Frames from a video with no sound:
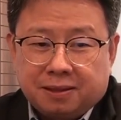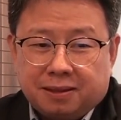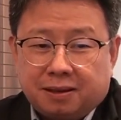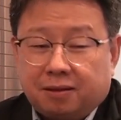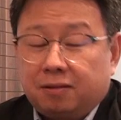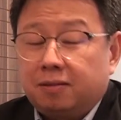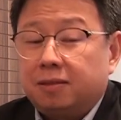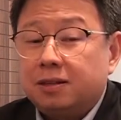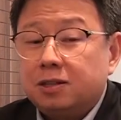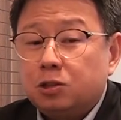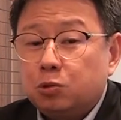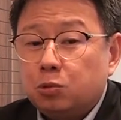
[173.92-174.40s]
Now,
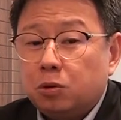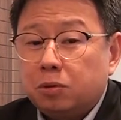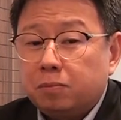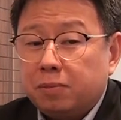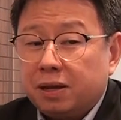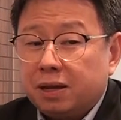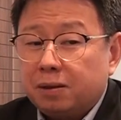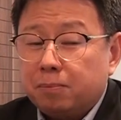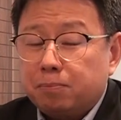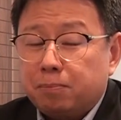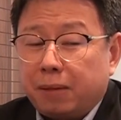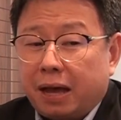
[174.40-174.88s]
this will
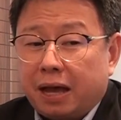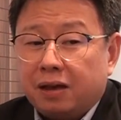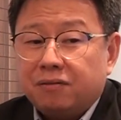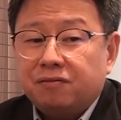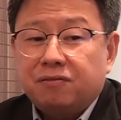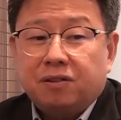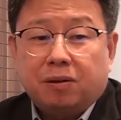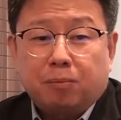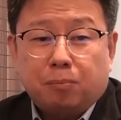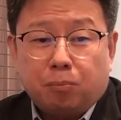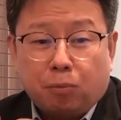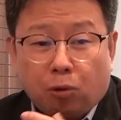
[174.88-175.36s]
make
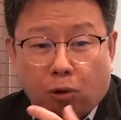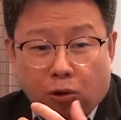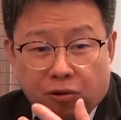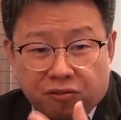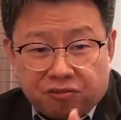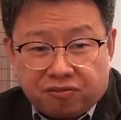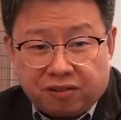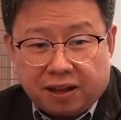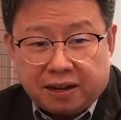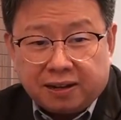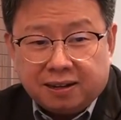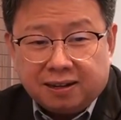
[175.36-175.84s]
math more
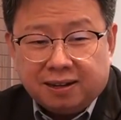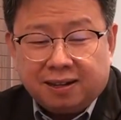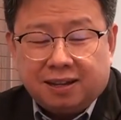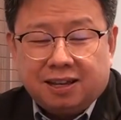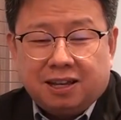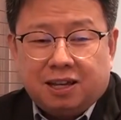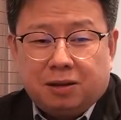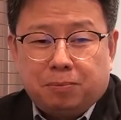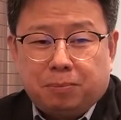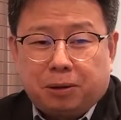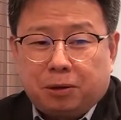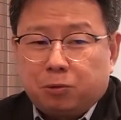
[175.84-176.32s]
fun,
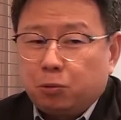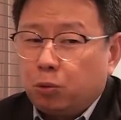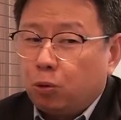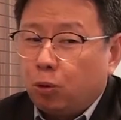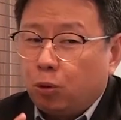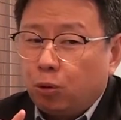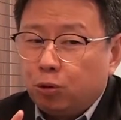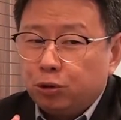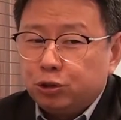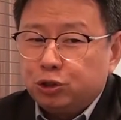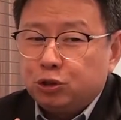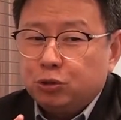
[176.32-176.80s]
but will
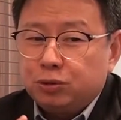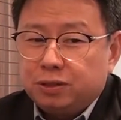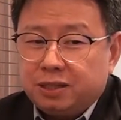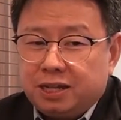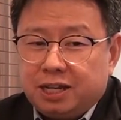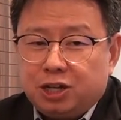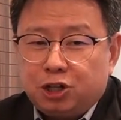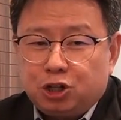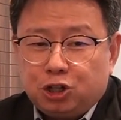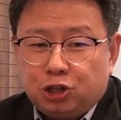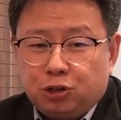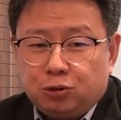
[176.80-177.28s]
also
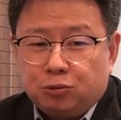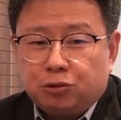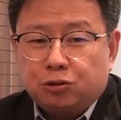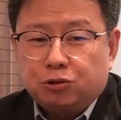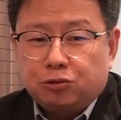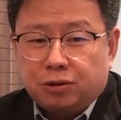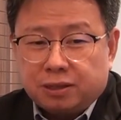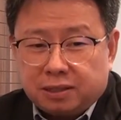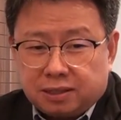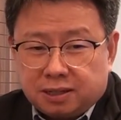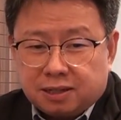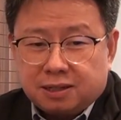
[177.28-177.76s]
teach you
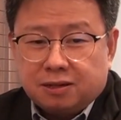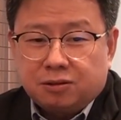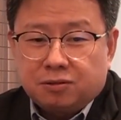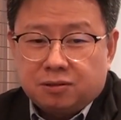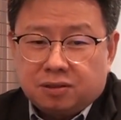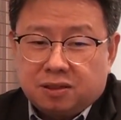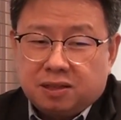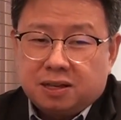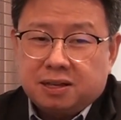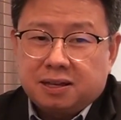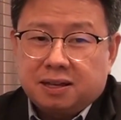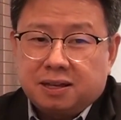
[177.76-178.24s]
critical
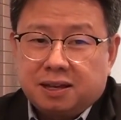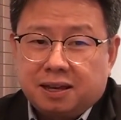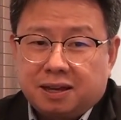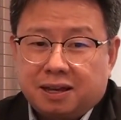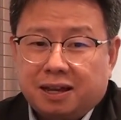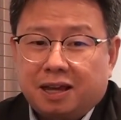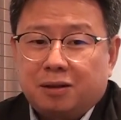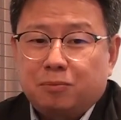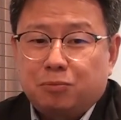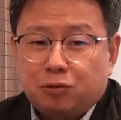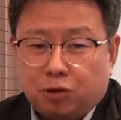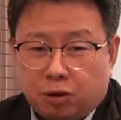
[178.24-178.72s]
thinking
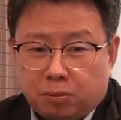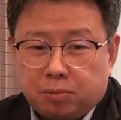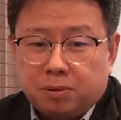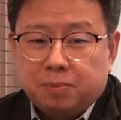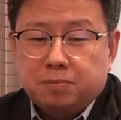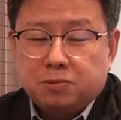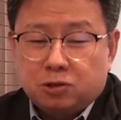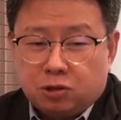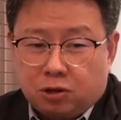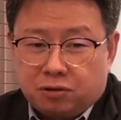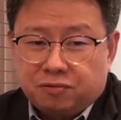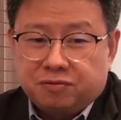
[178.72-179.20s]
and problem
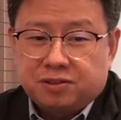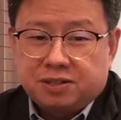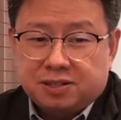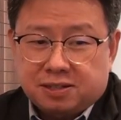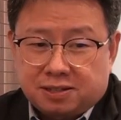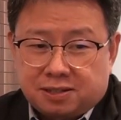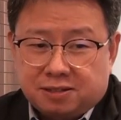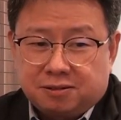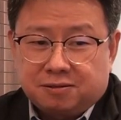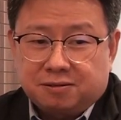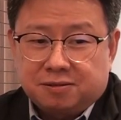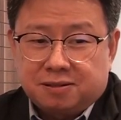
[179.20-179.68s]
solving
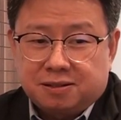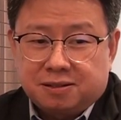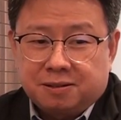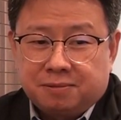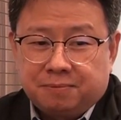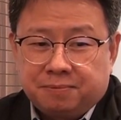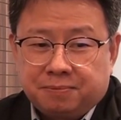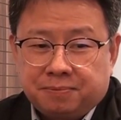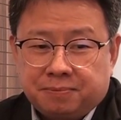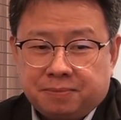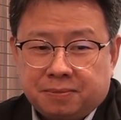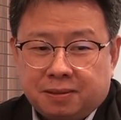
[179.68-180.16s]
skills.
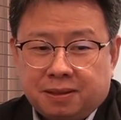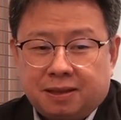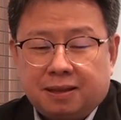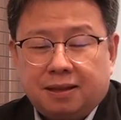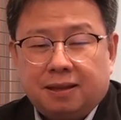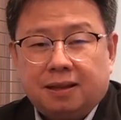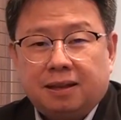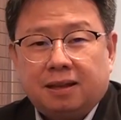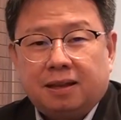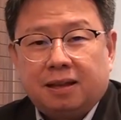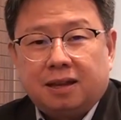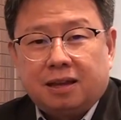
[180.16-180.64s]

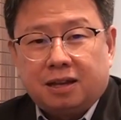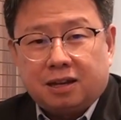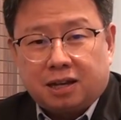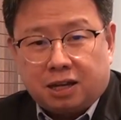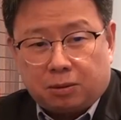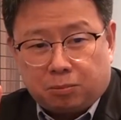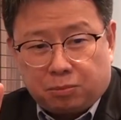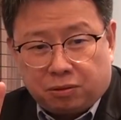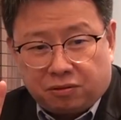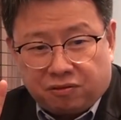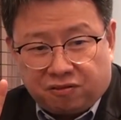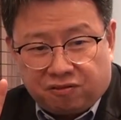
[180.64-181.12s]

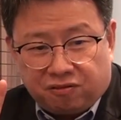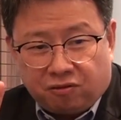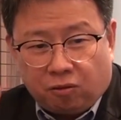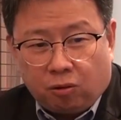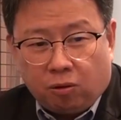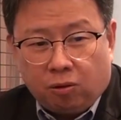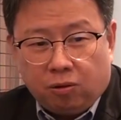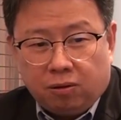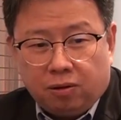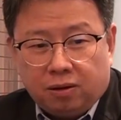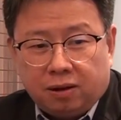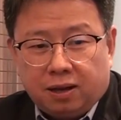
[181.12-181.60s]
Number
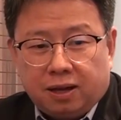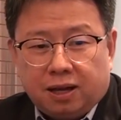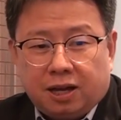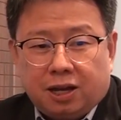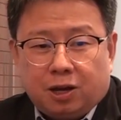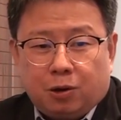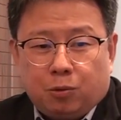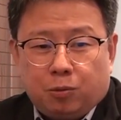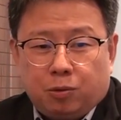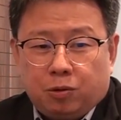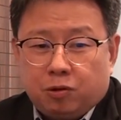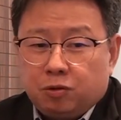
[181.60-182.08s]
four,
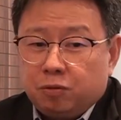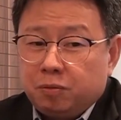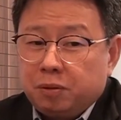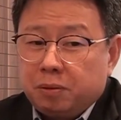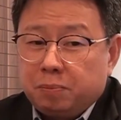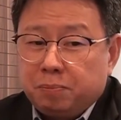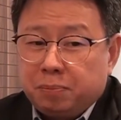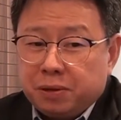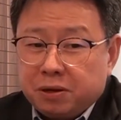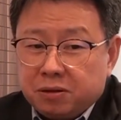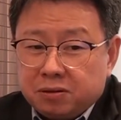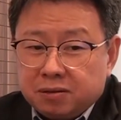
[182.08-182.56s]
we will be
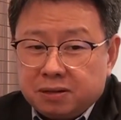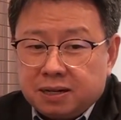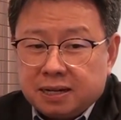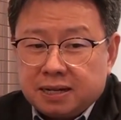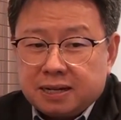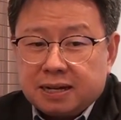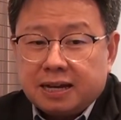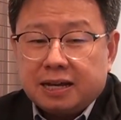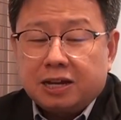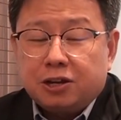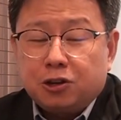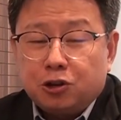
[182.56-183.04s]

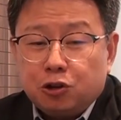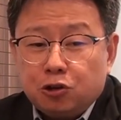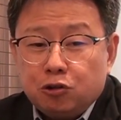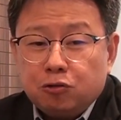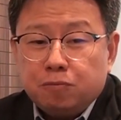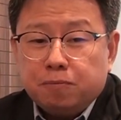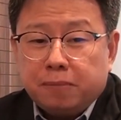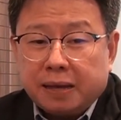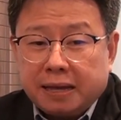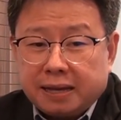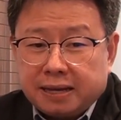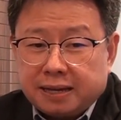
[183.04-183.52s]
building a new
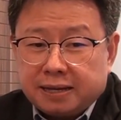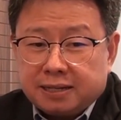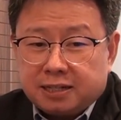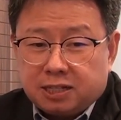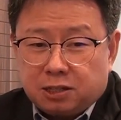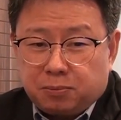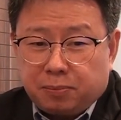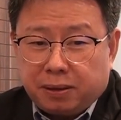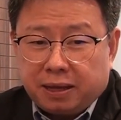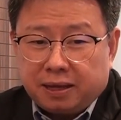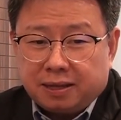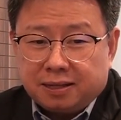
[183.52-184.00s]

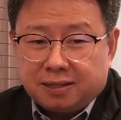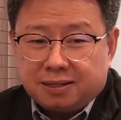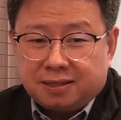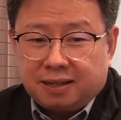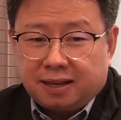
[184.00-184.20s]
makerspace